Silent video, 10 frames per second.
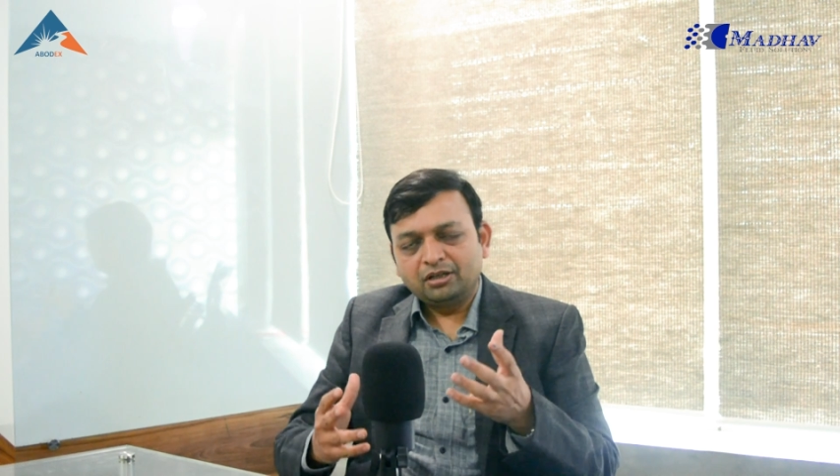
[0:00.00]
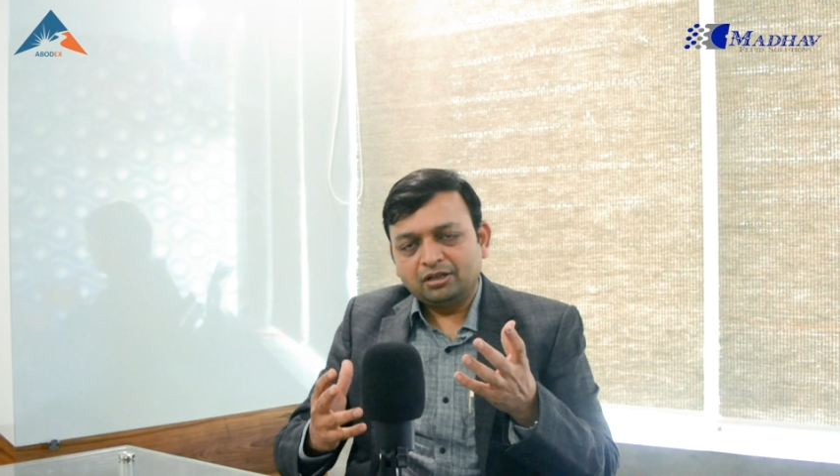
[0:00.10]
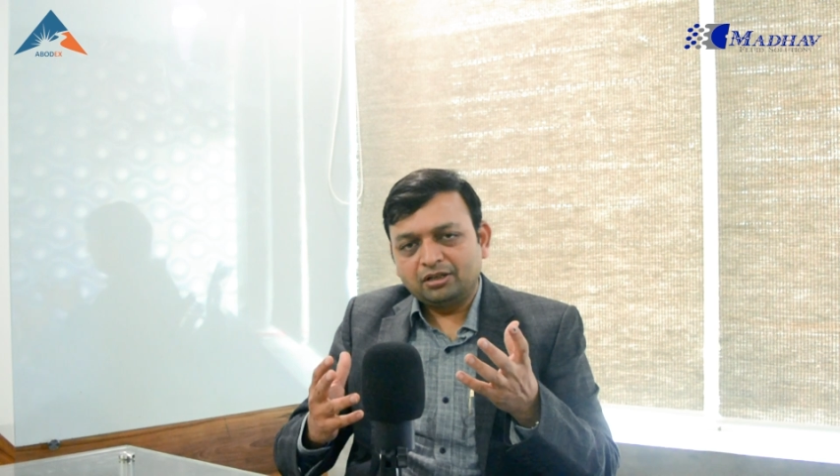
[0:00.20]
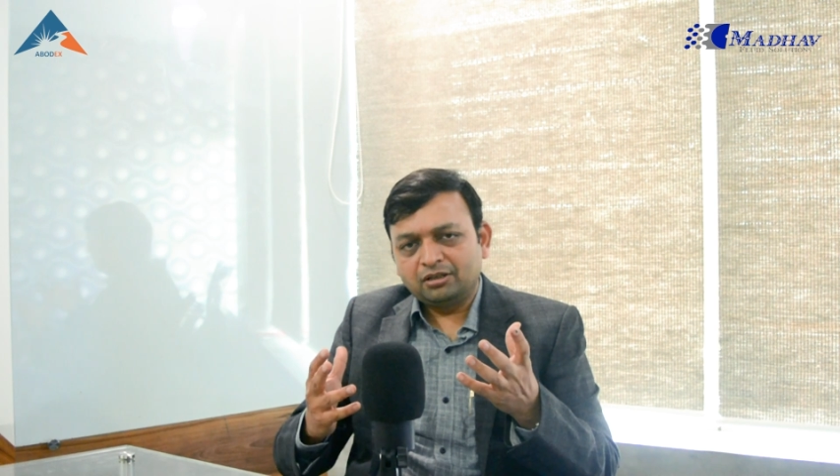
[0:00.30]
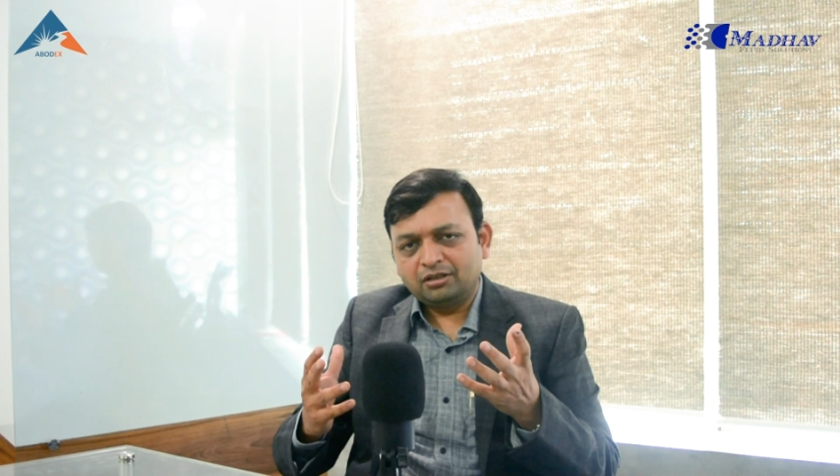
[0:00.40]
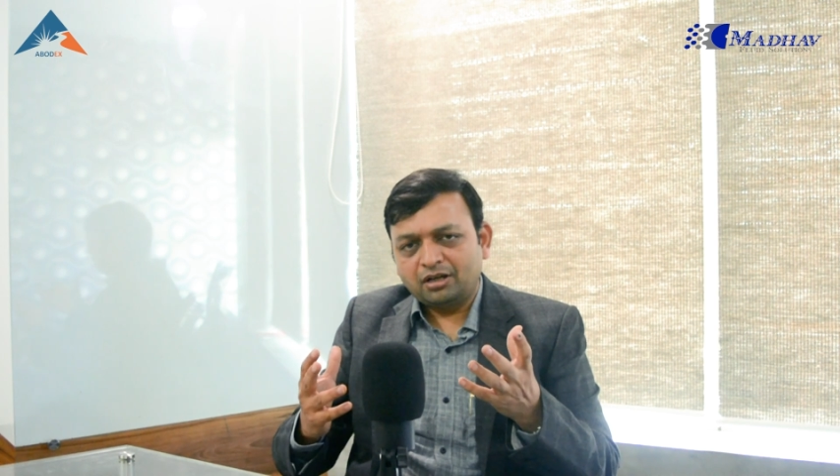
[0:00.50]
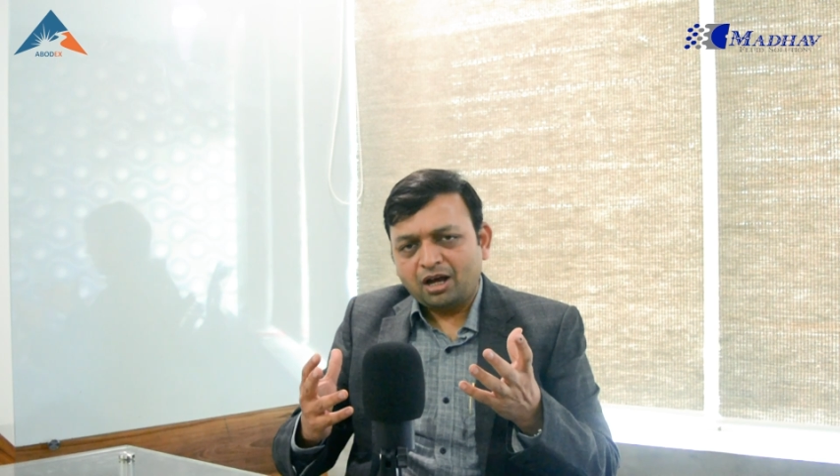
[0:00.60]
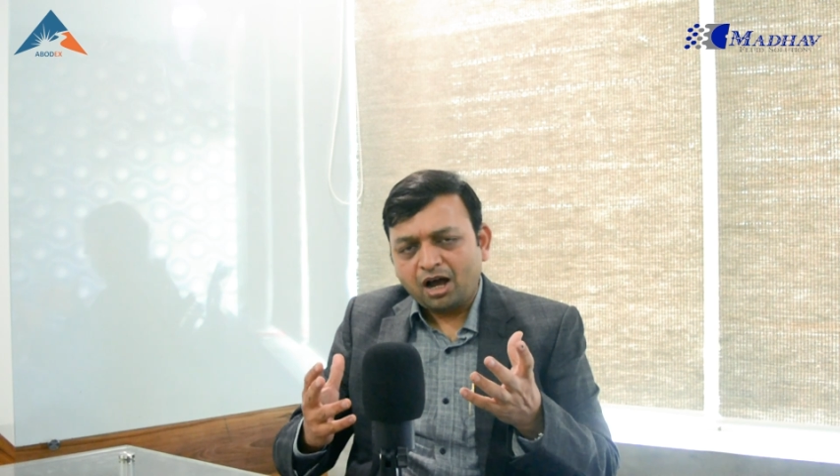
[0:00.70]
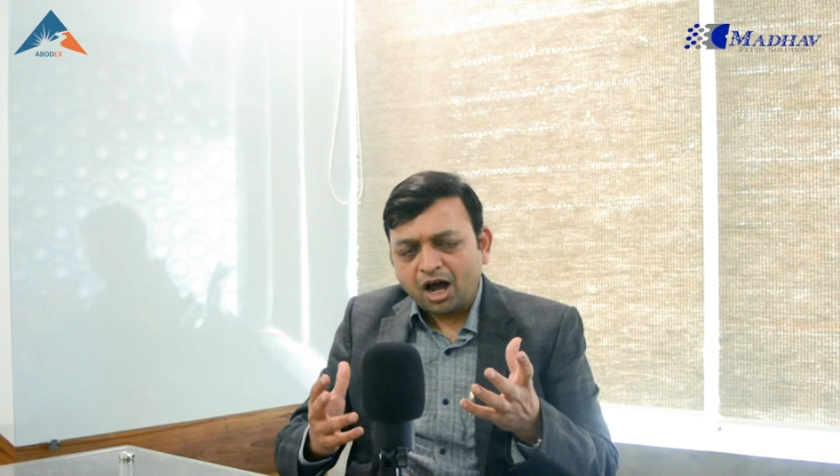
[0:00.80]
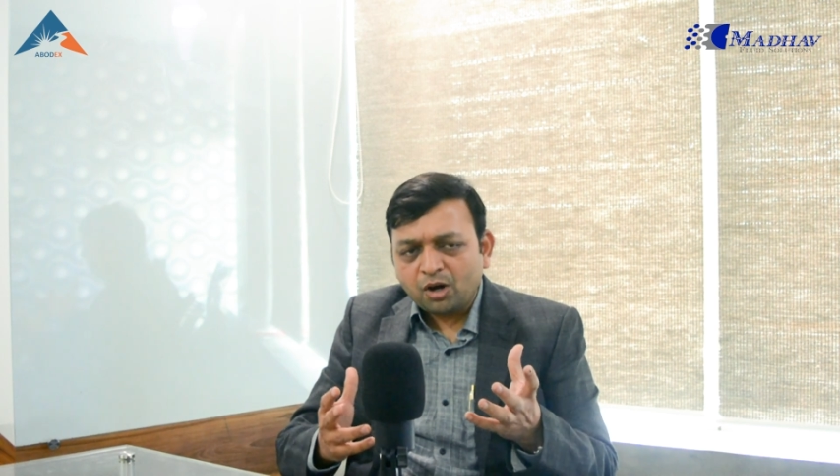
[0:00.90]

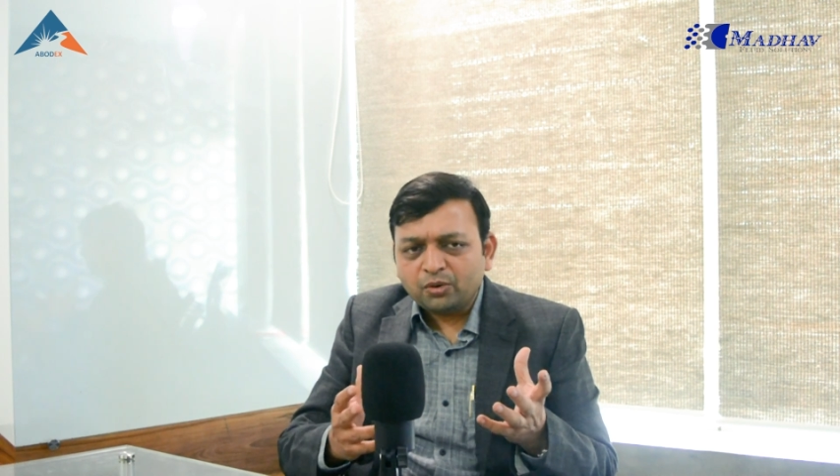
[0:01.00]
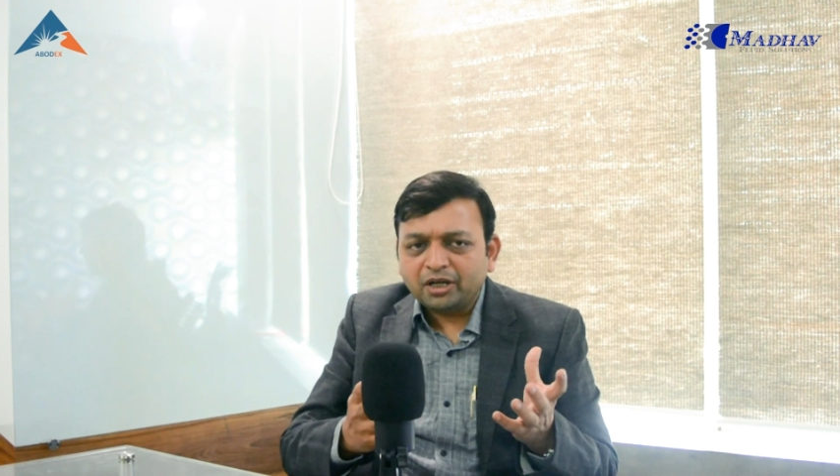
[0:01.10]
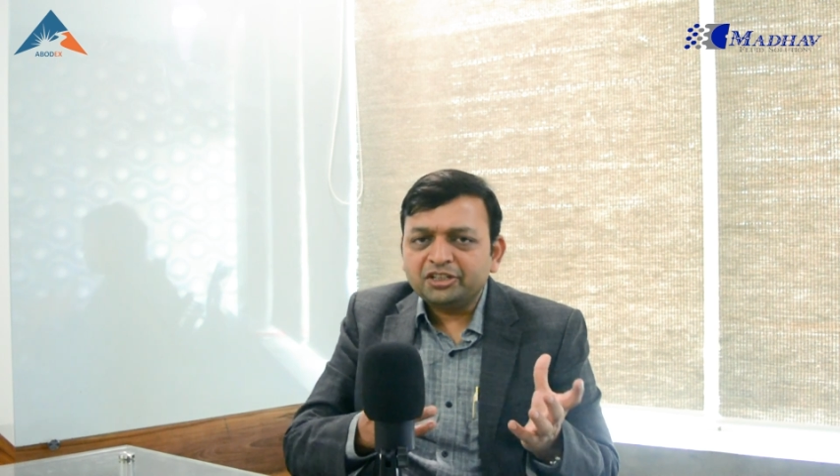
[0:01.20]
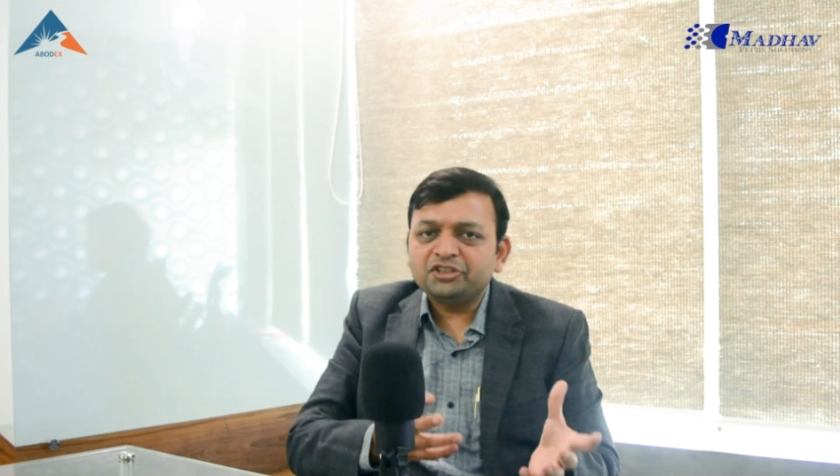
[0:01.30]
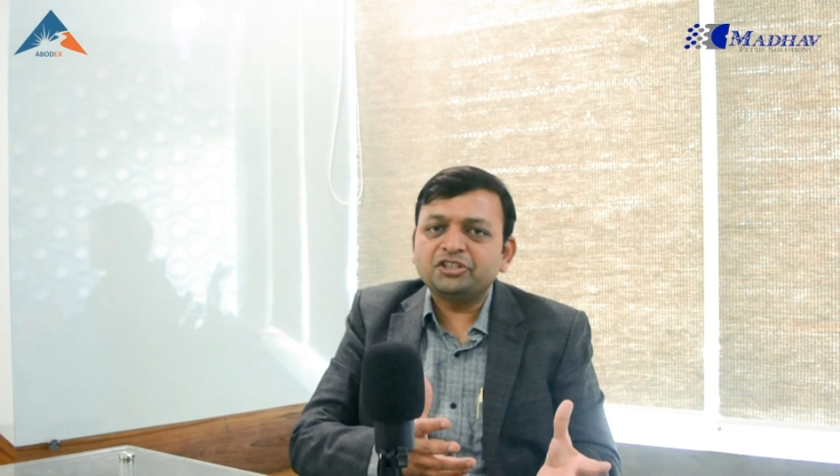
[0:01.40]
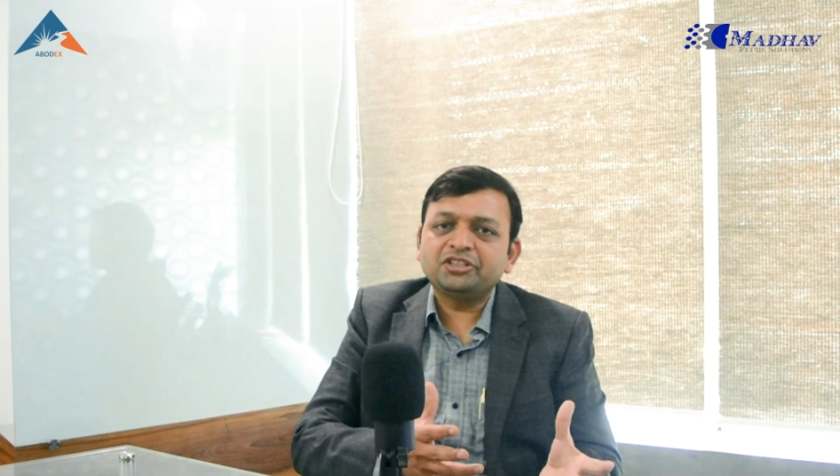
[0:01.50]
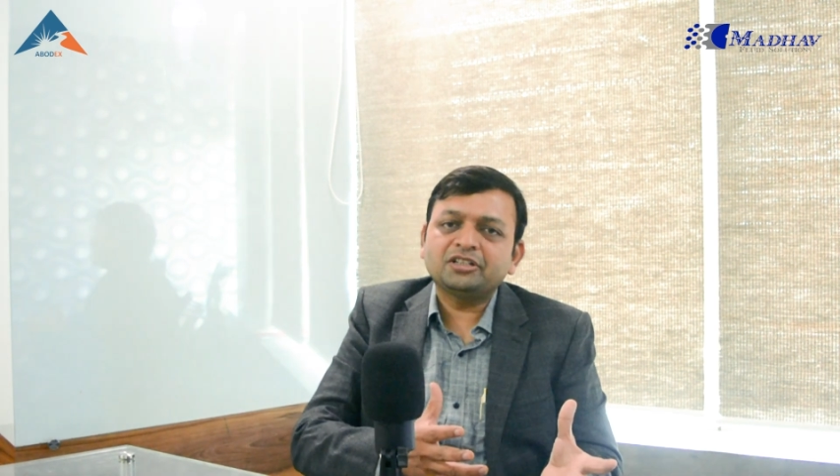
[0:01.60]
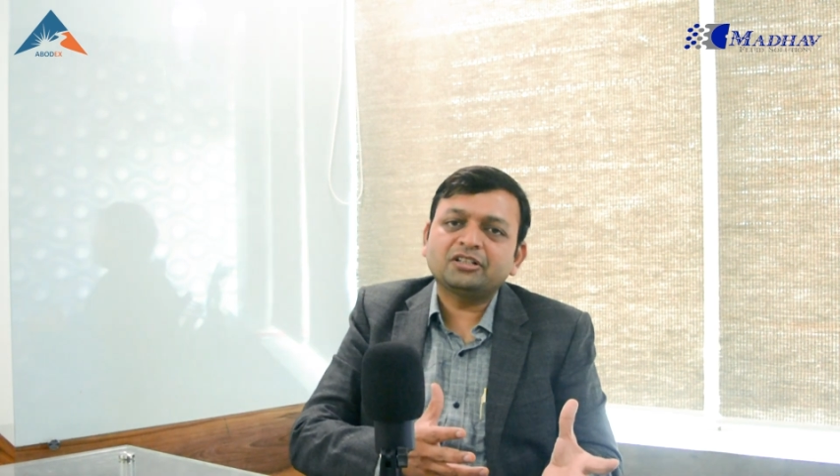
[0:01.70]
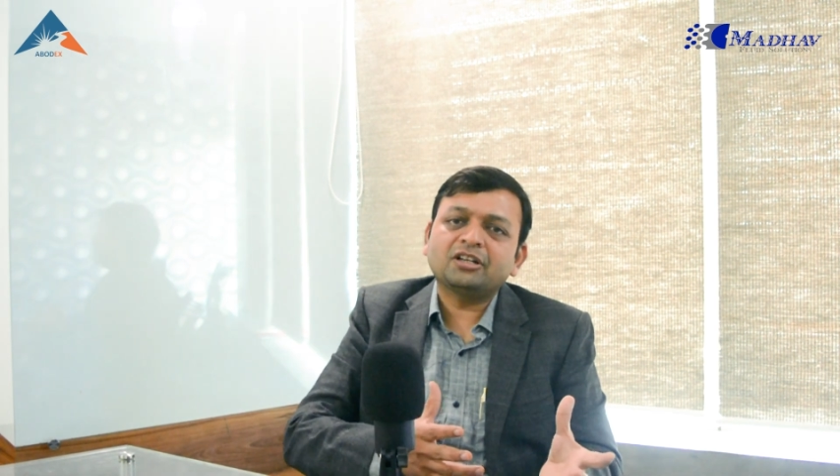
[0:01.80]
how an engineer